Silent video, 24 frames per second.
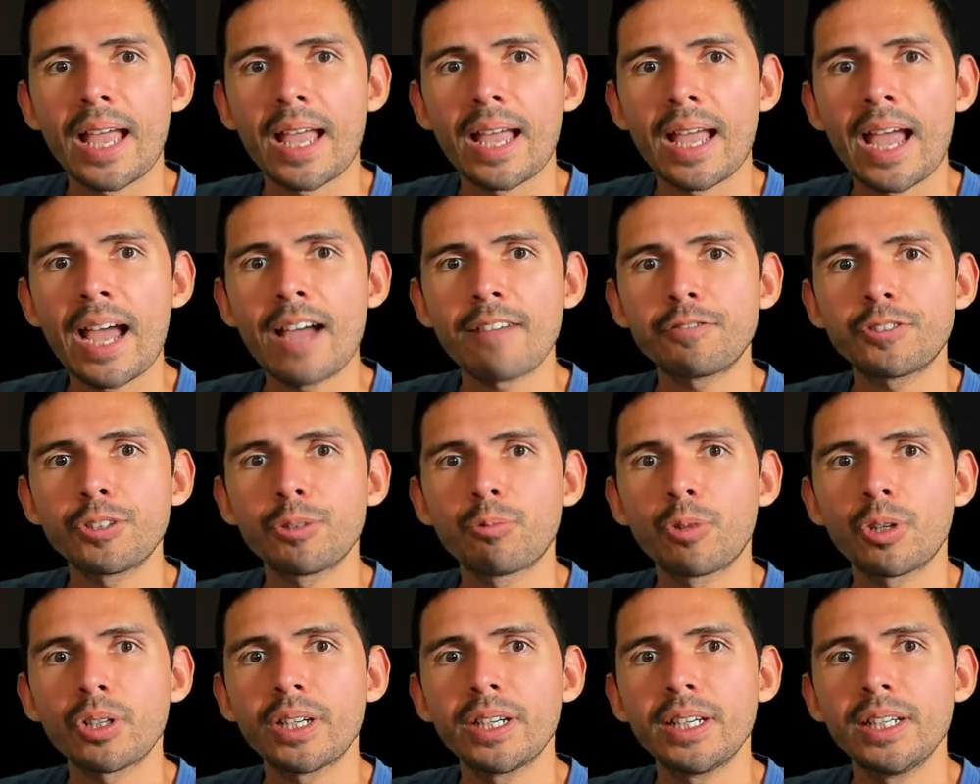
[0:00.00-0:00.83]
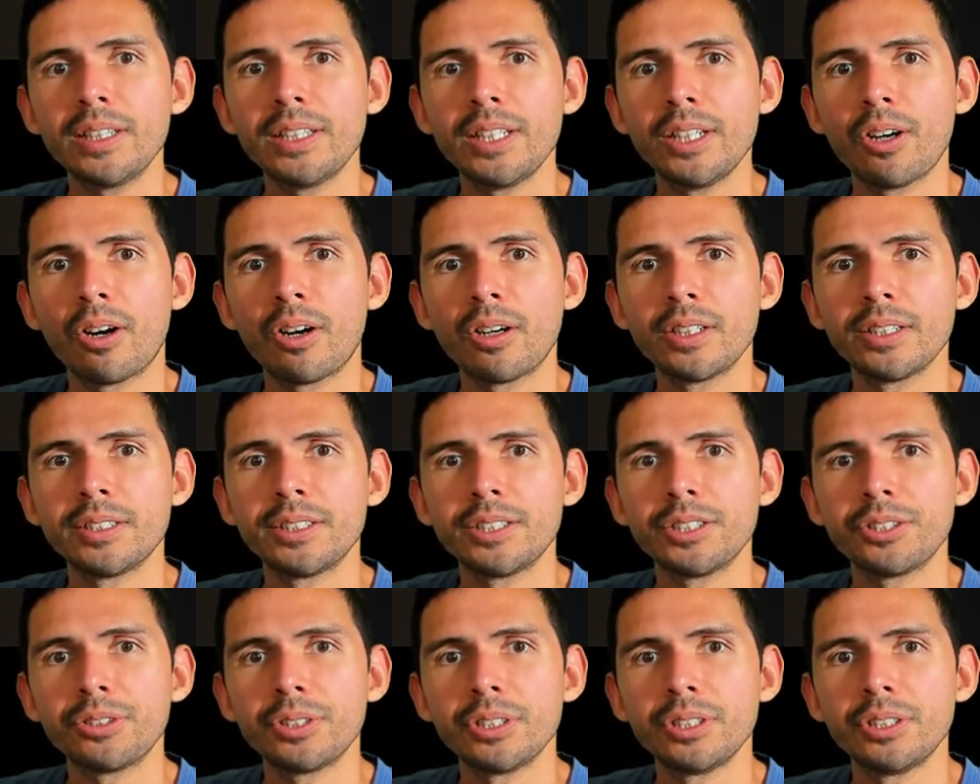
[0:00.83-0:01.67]
After working in the art
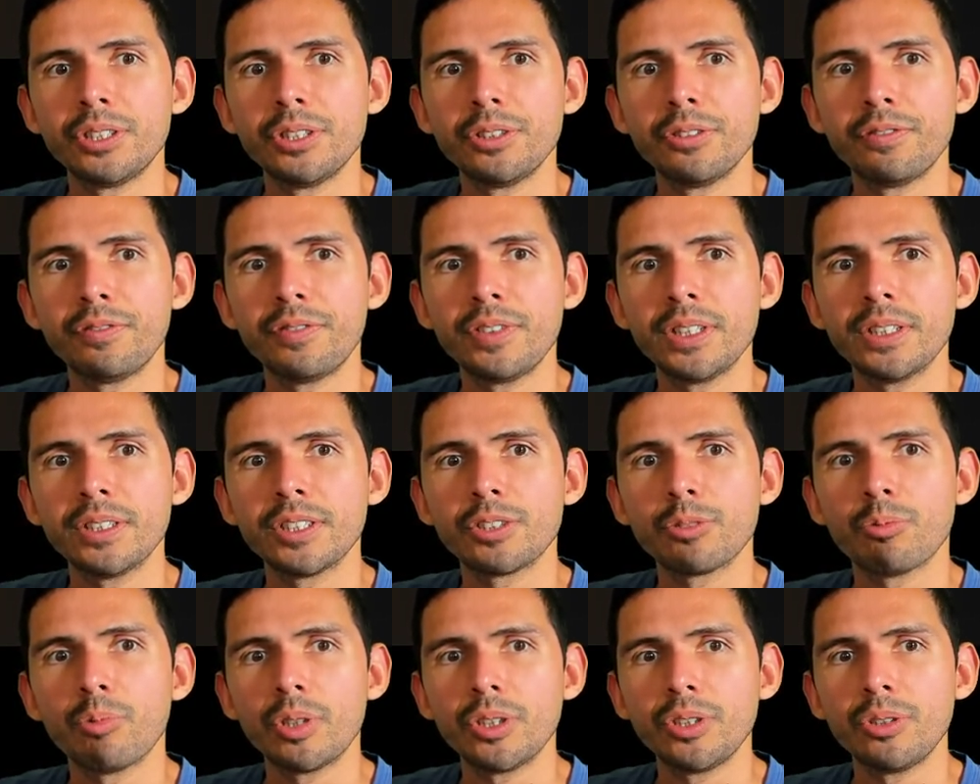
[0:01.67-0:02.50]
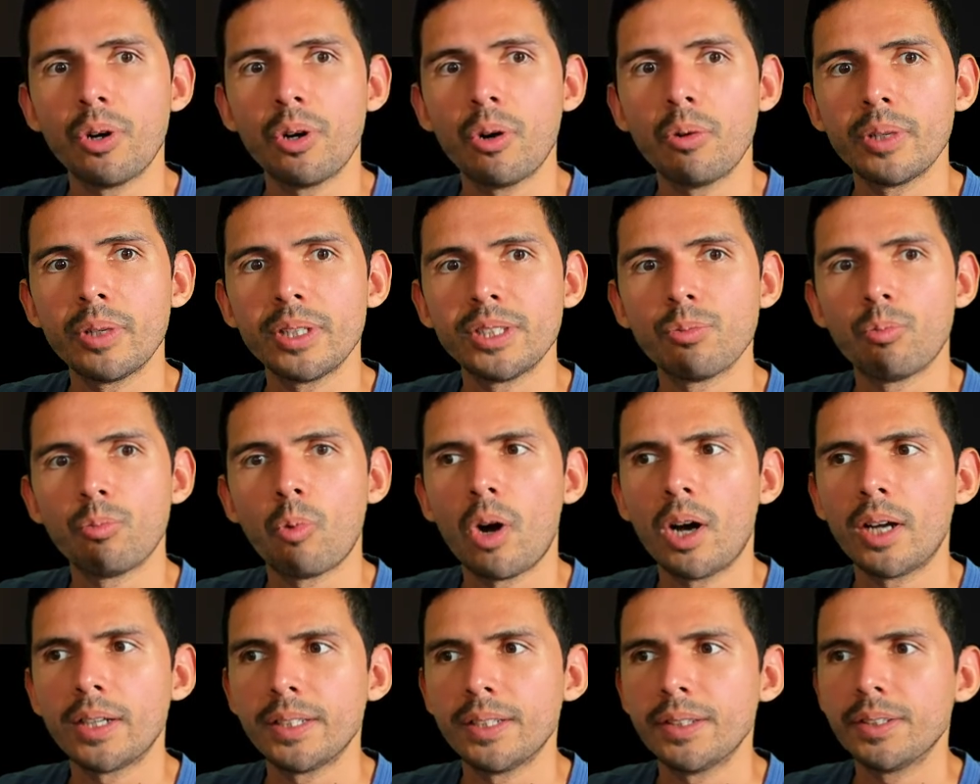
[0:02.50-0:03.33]
industry, do you feel it's what you always
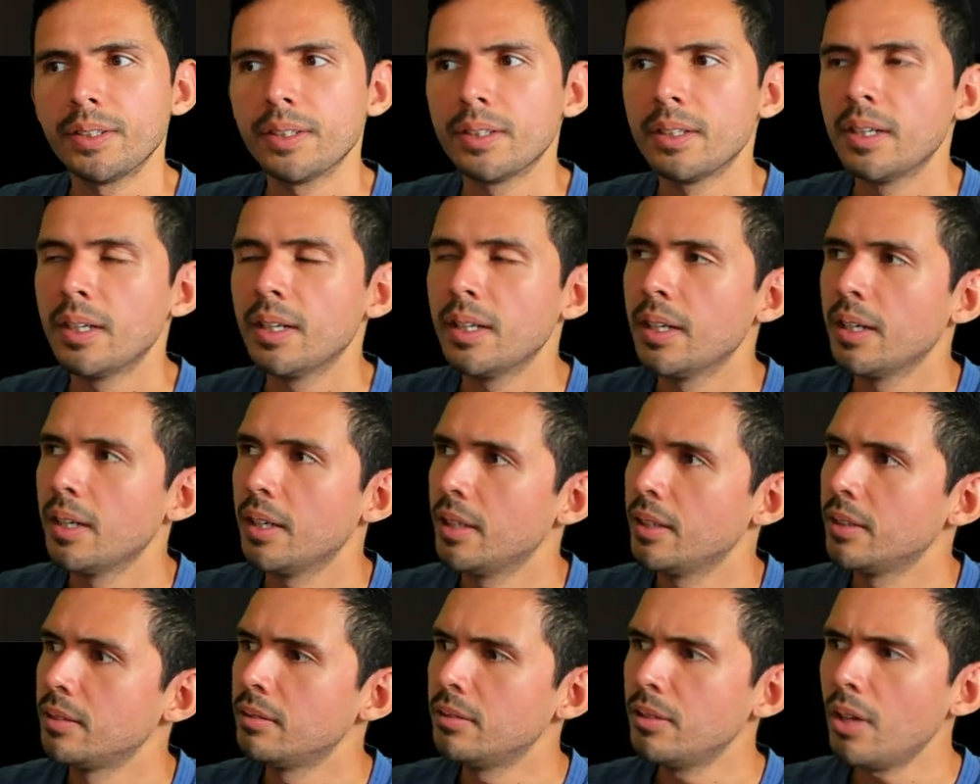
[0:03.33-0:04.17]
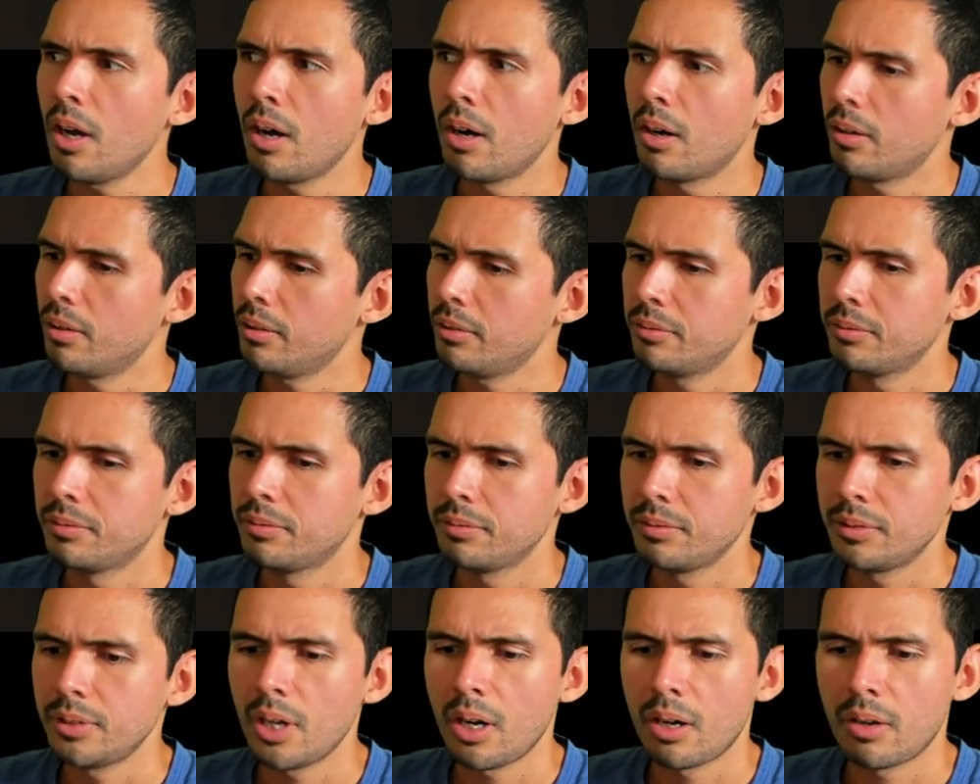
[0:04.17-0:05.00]
wanted? No.
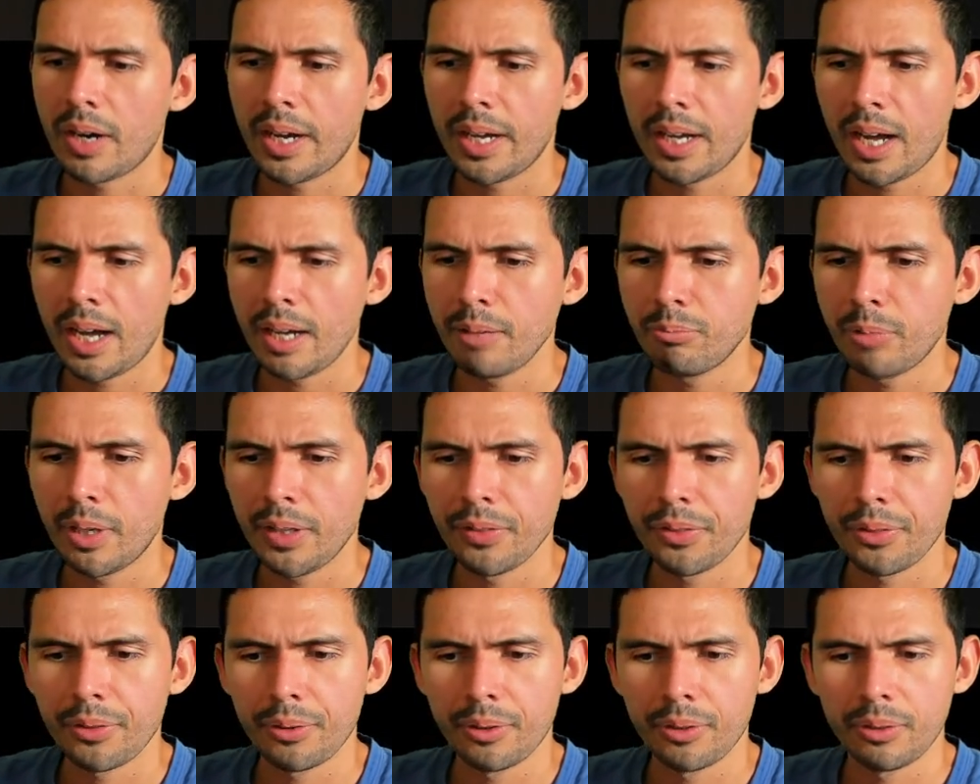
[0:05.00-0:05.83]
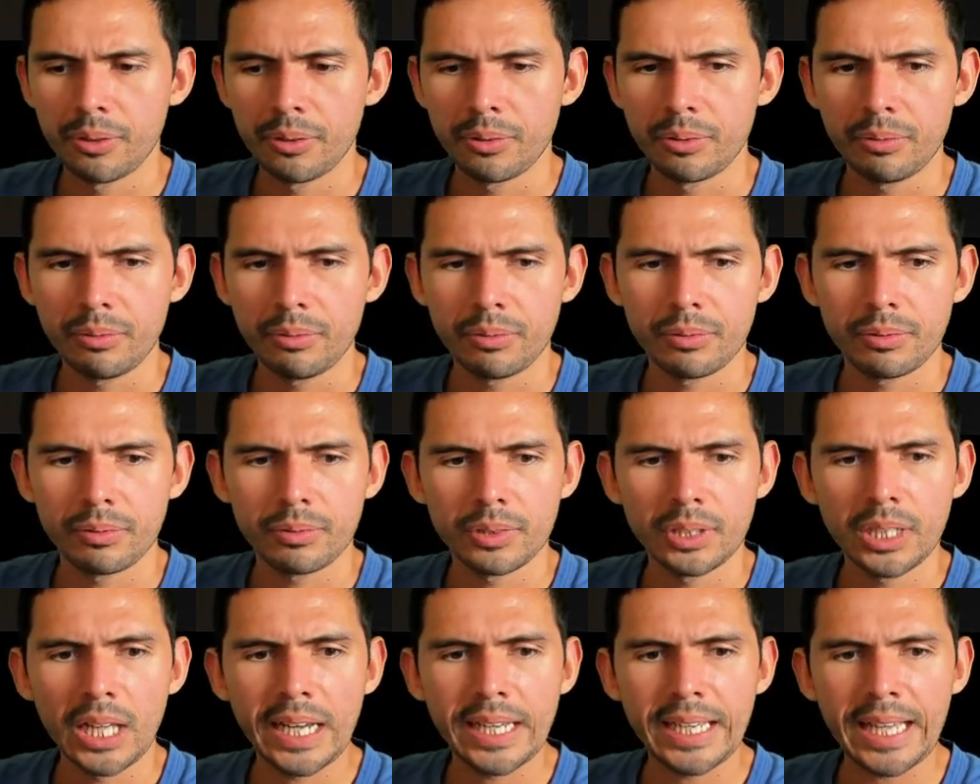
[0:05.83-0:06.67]
I went through,
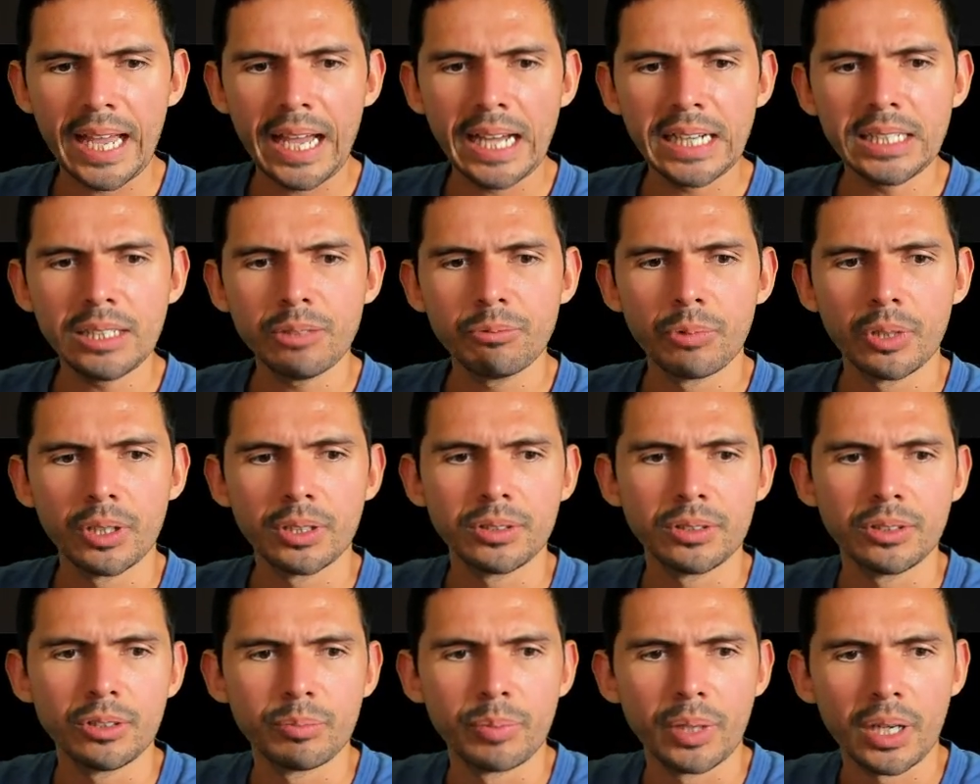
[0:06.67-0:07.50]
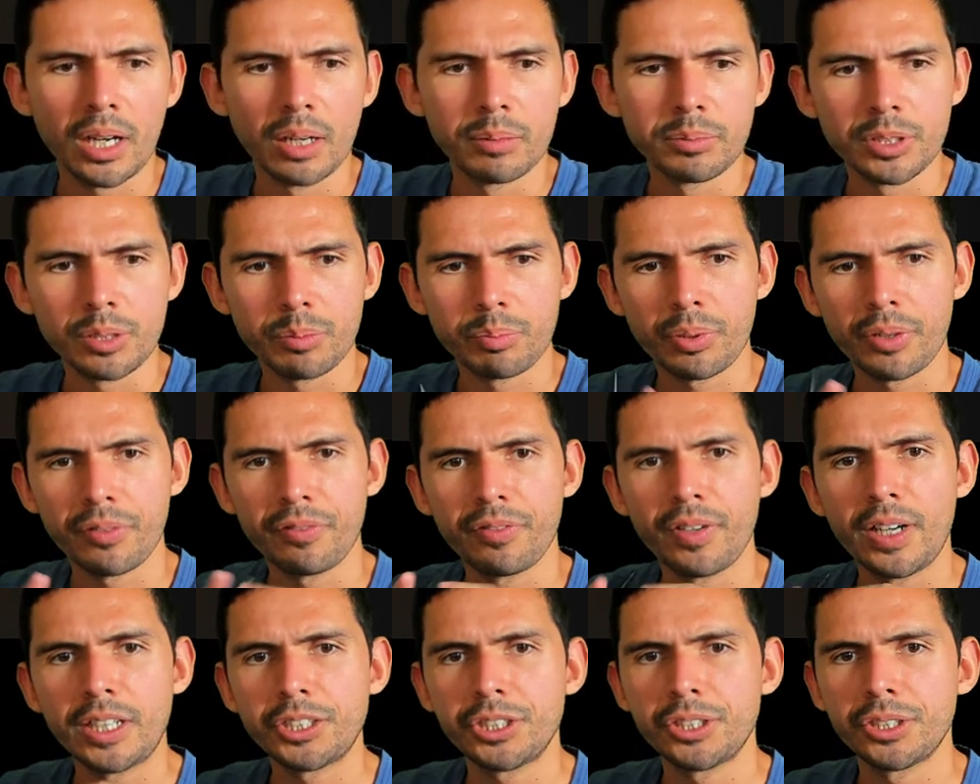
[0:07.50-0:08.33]
like anyone who becomes a
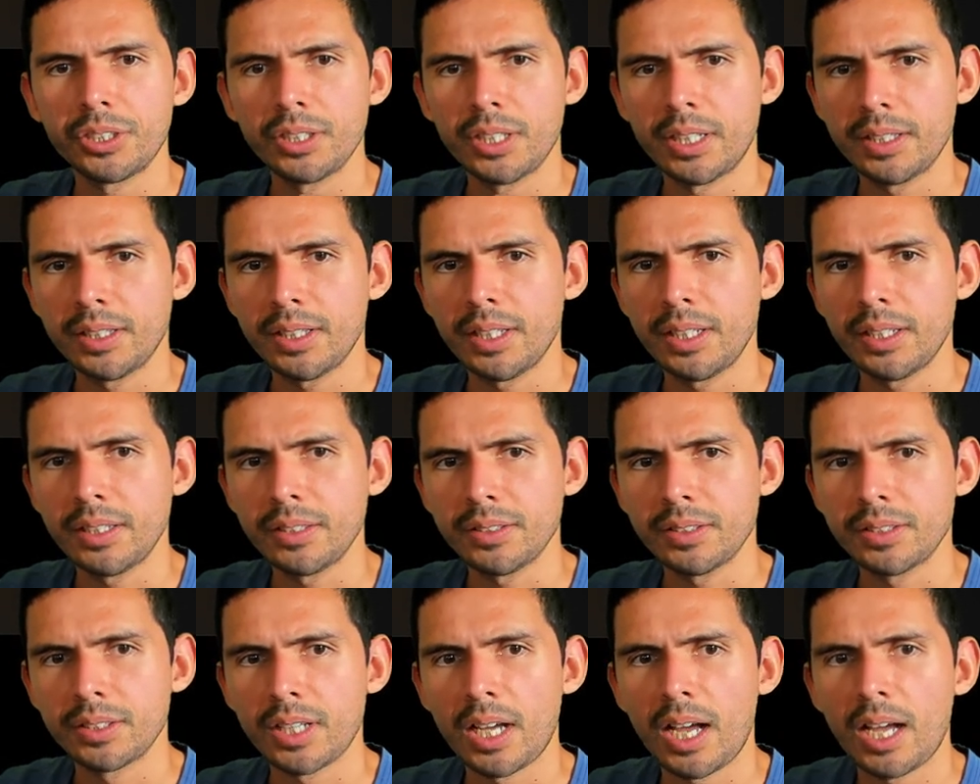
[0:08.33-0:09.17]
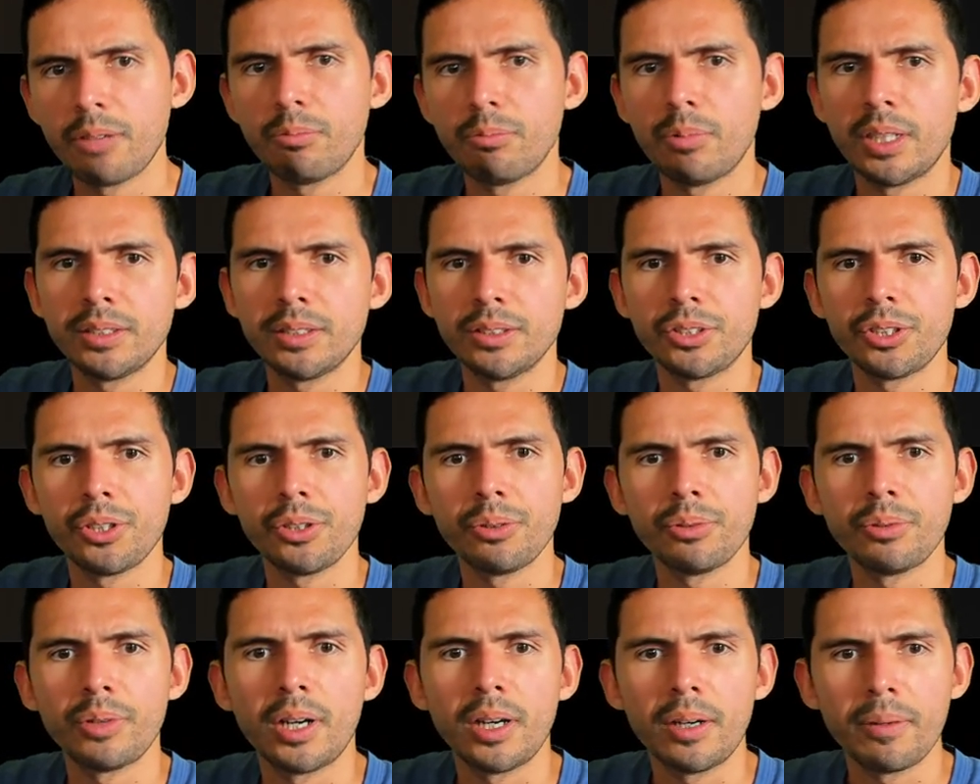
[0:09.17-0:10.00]
professional at things, I went
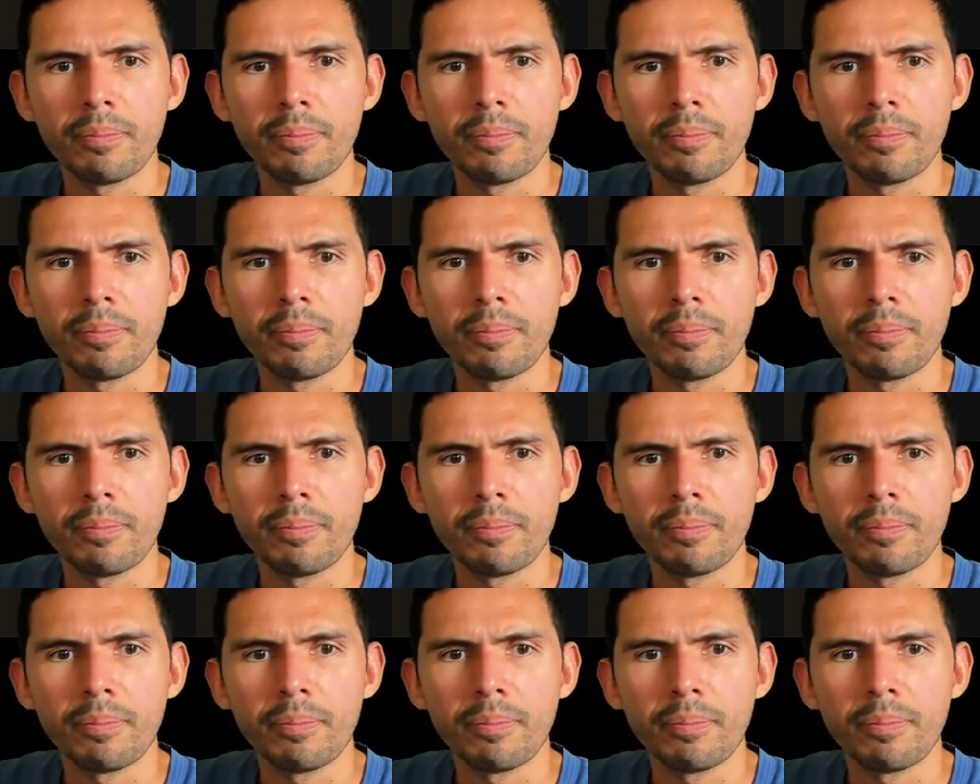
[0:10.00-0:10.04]
through